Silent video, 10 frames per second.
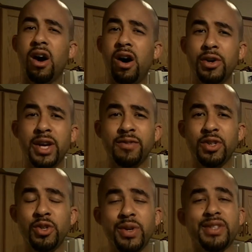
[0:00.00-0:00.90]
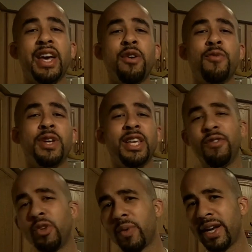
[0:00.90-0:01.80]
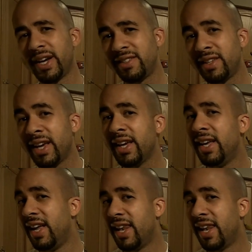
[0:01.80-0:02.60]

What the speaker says: All you have to do is head over to givingaway.ca,